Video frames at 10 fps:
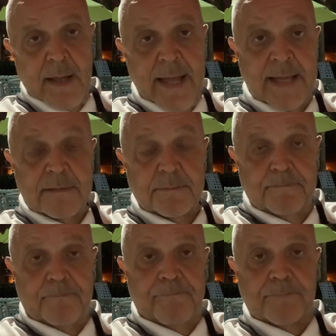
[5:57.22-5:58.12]
And
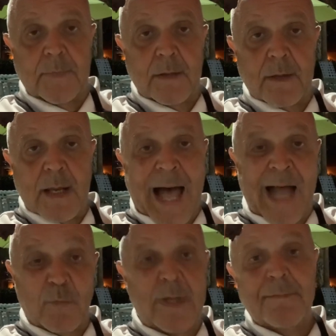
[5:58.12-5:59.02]
I
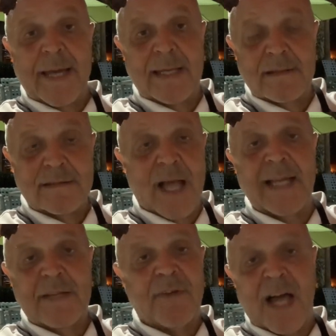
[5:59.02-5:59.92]
rebate
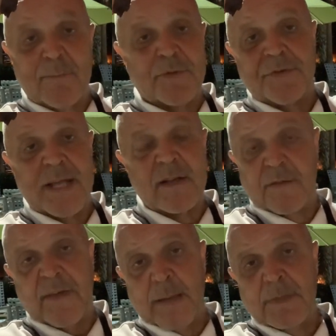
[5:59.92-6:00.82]
95% of the
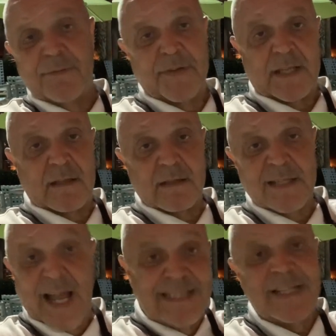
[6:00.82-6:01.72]
family fee,
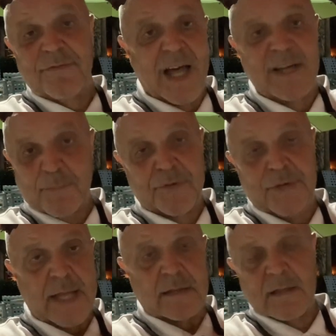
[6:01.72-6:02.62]
95%